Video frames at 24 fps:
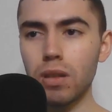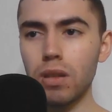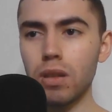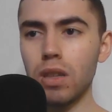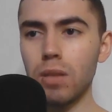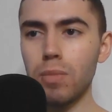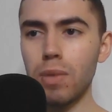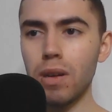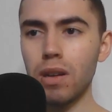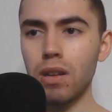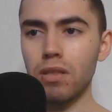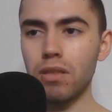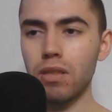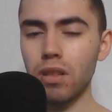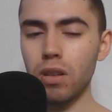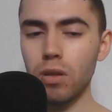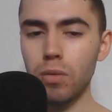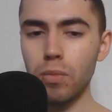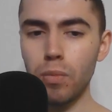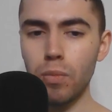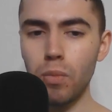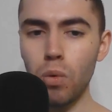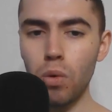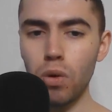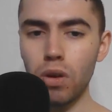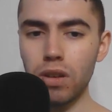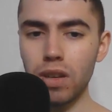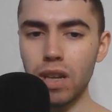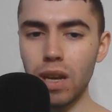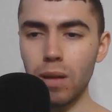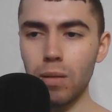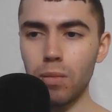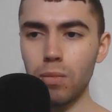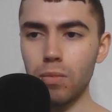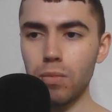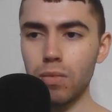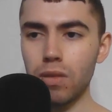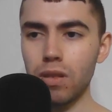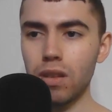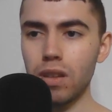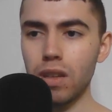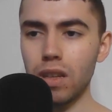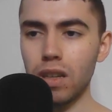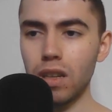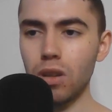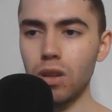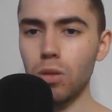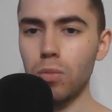the Bears a little more in depth
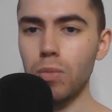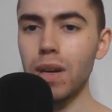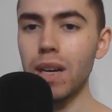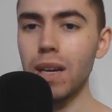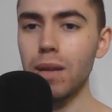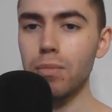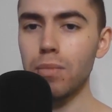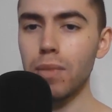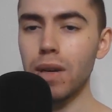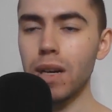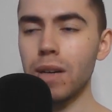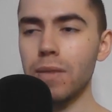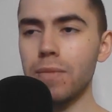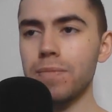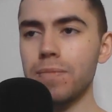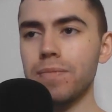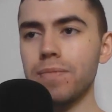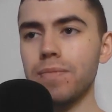in a little bit, but